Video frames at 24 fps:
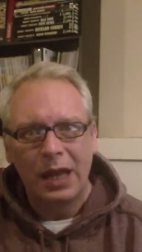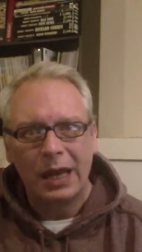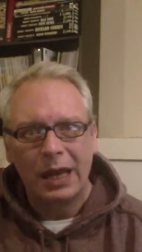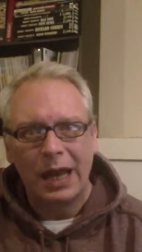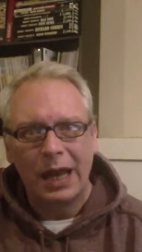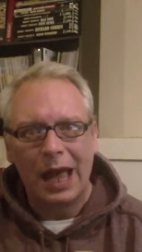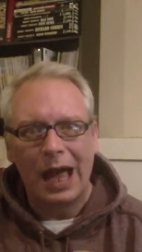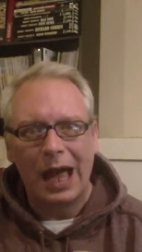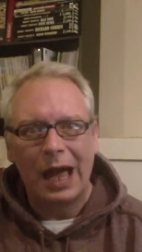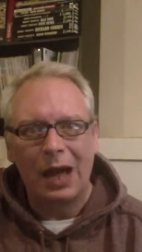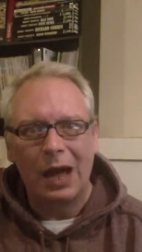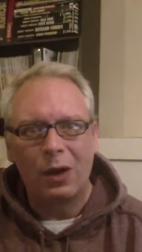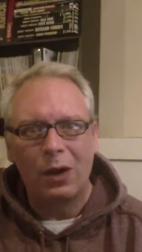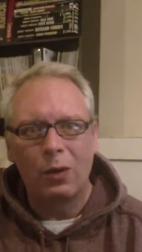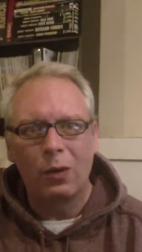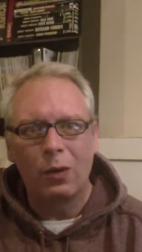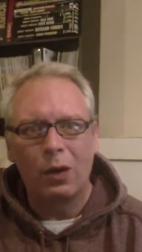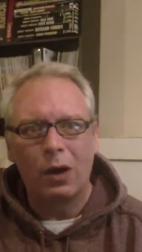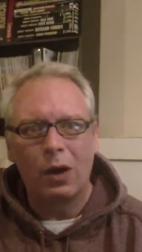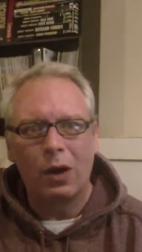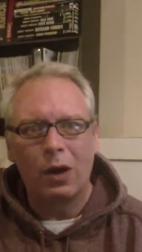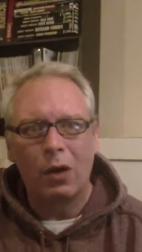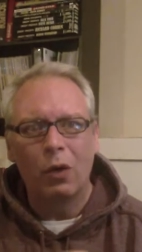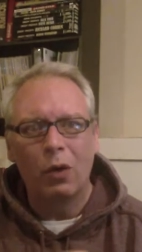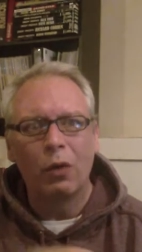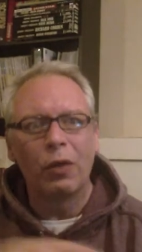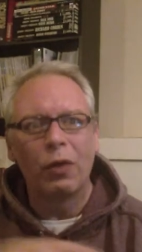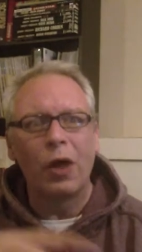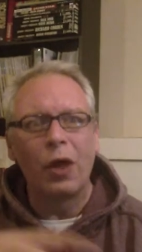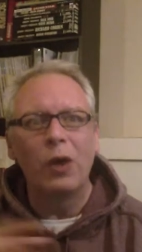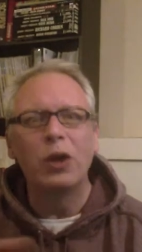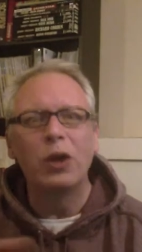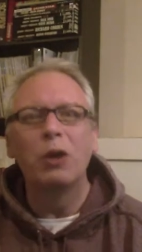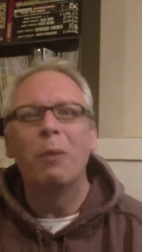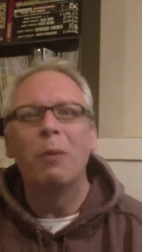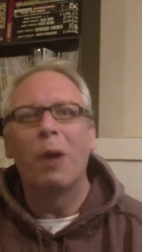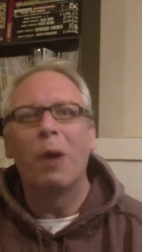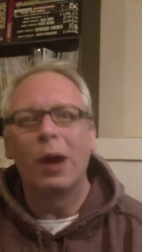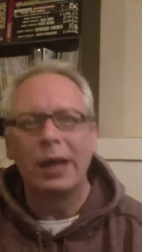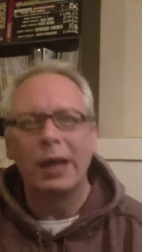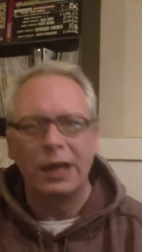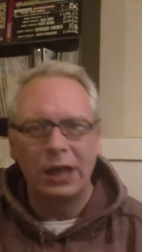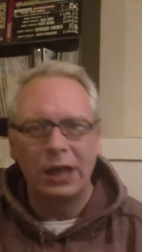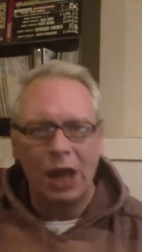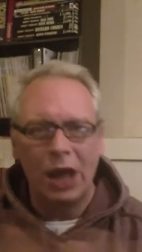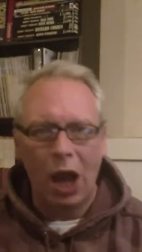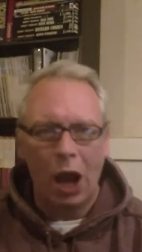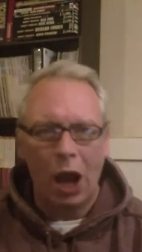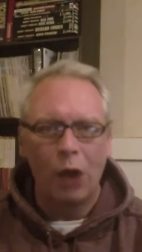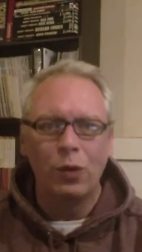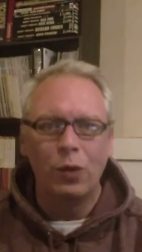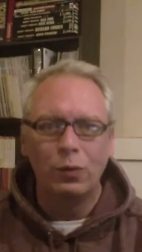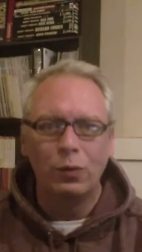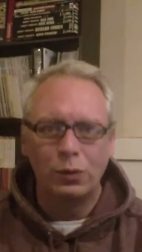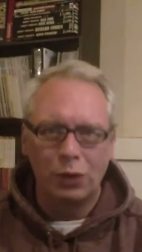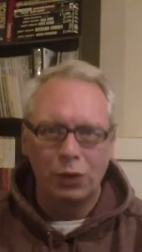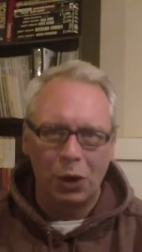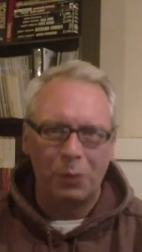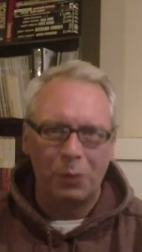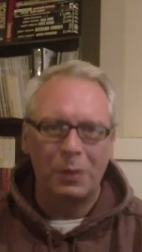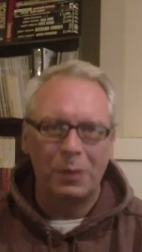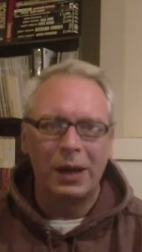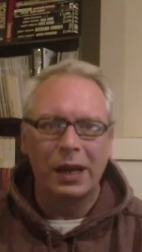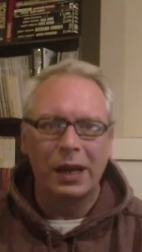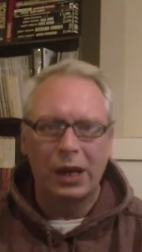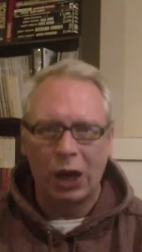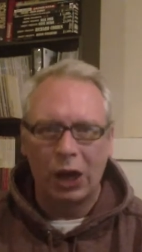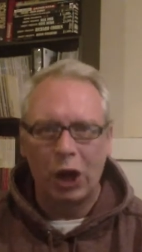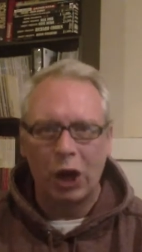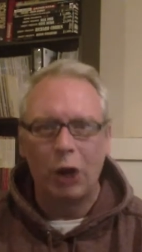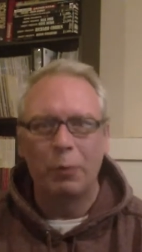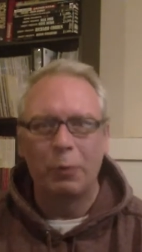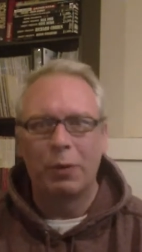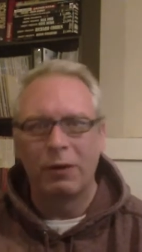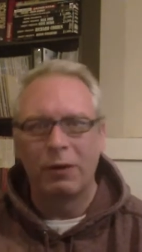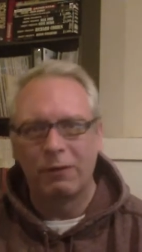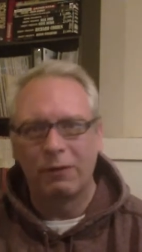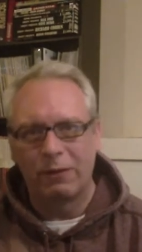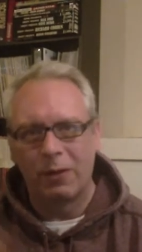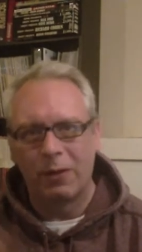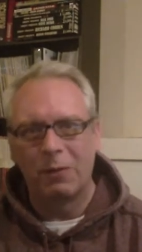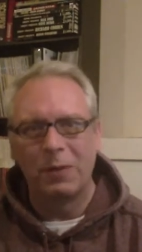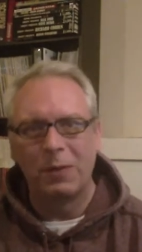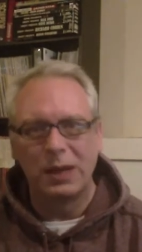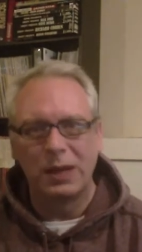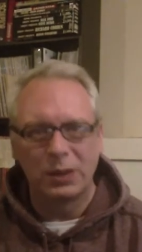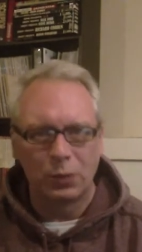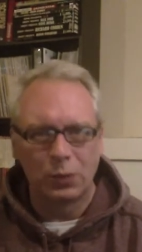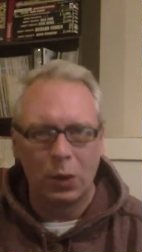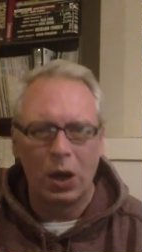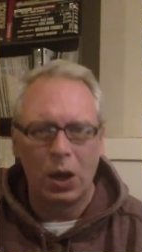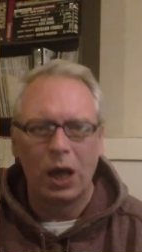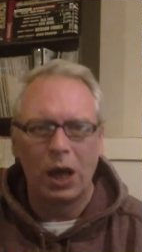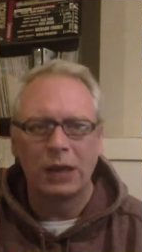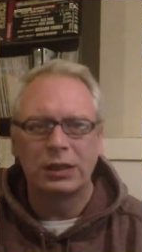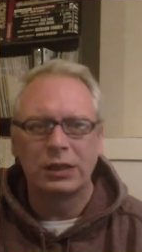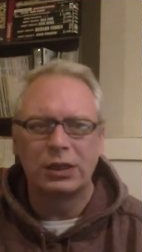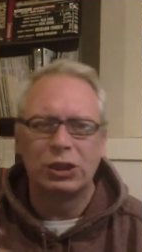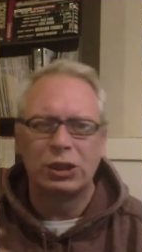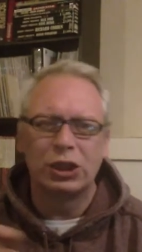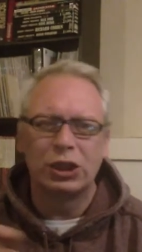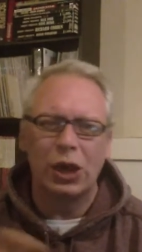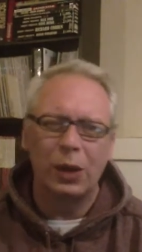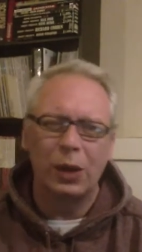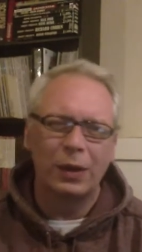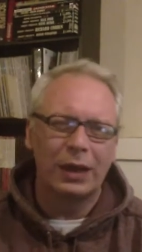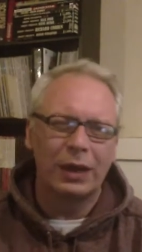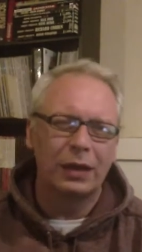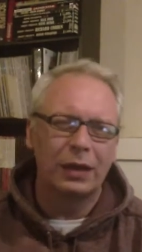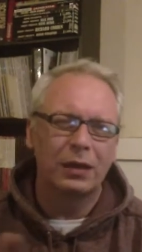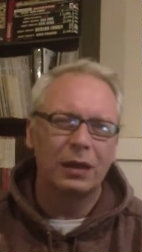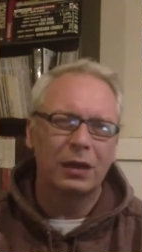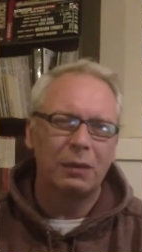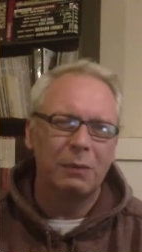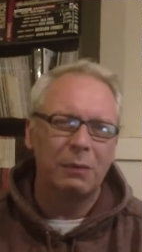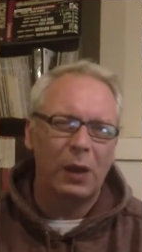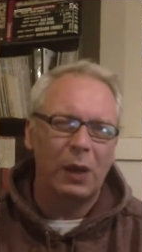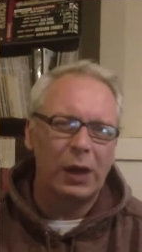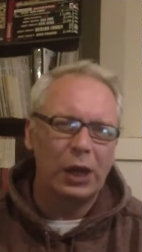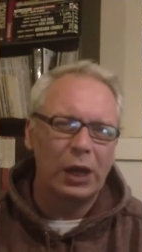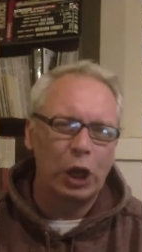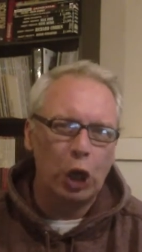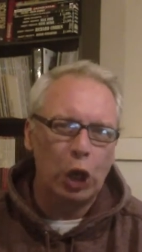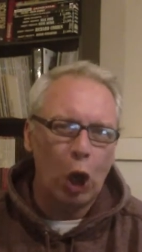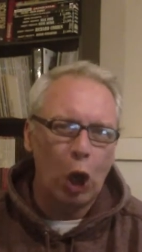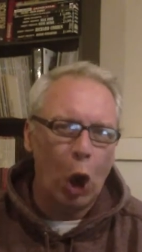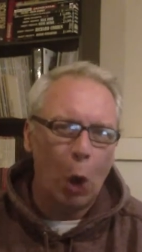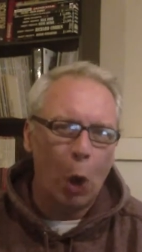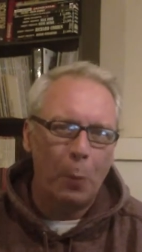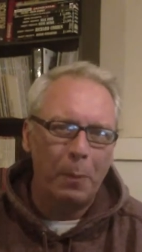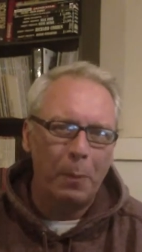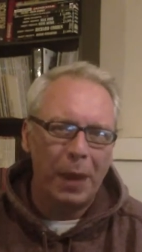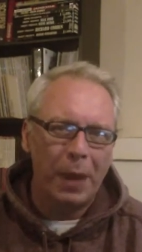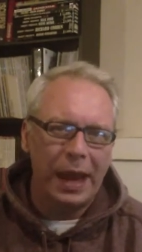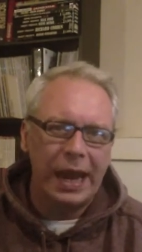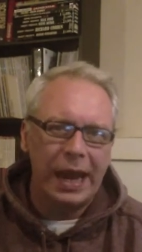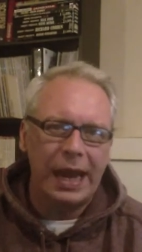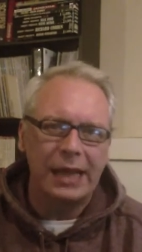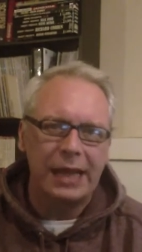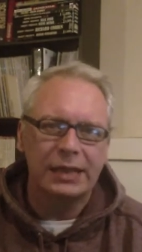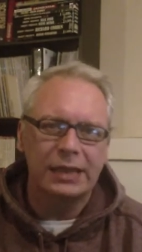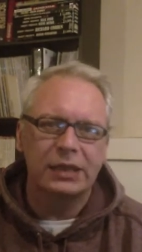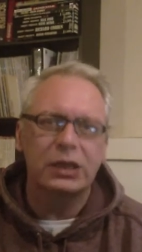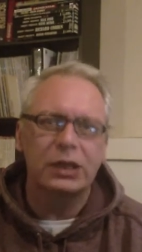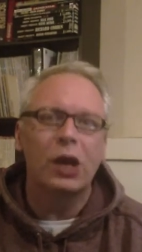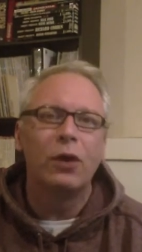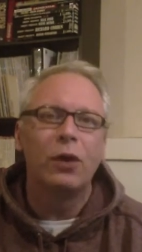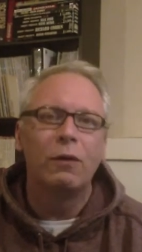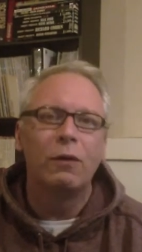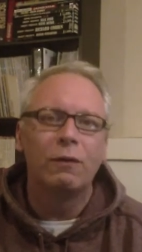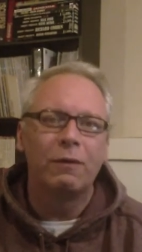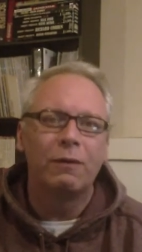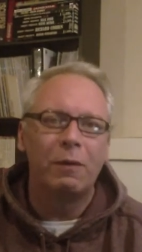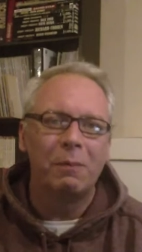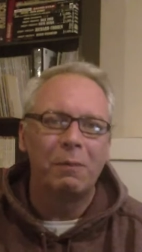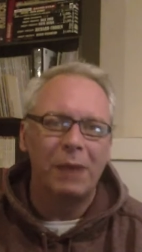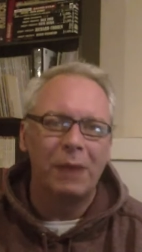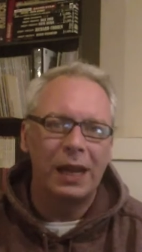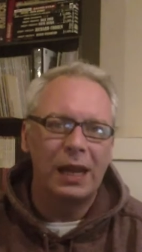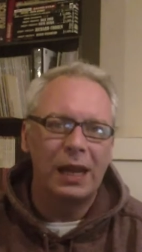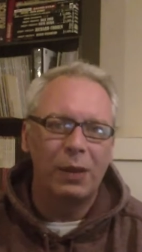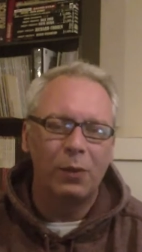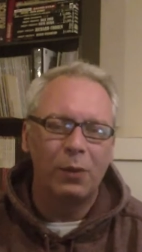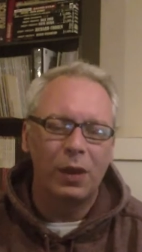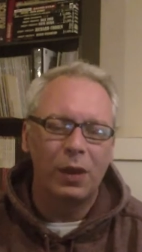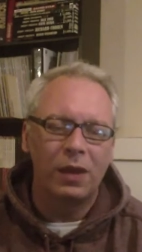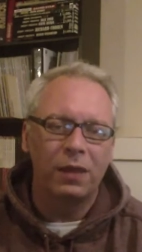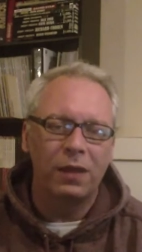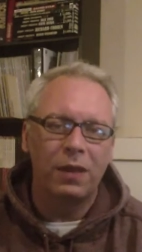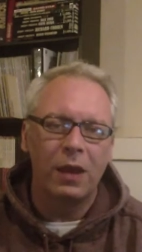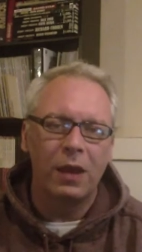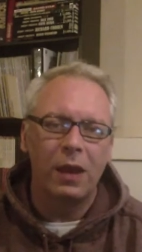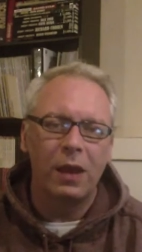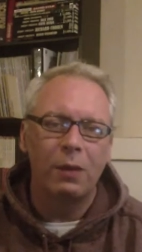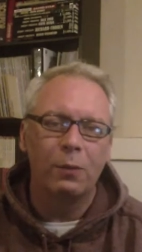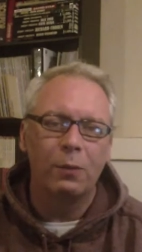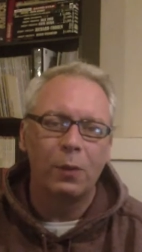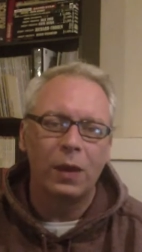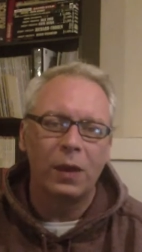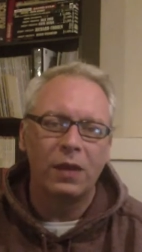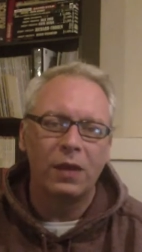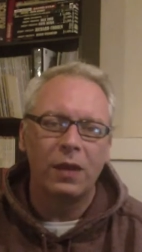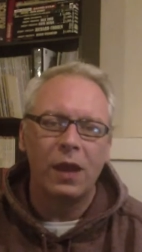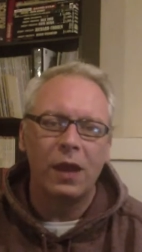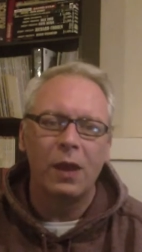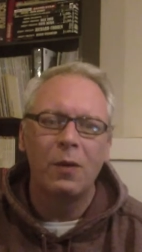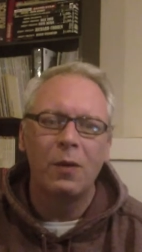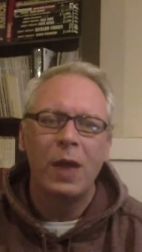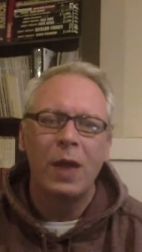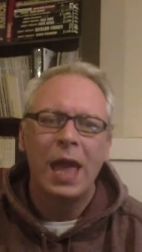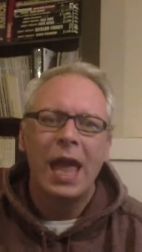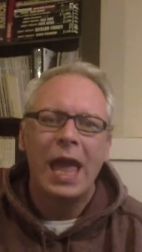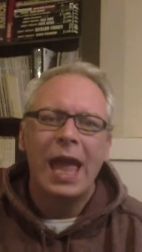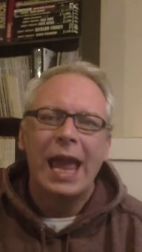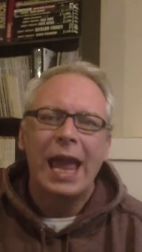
Now, although you might know Dominic Cooper from his works, Joe Gilgun might not be so familiar with you, with you.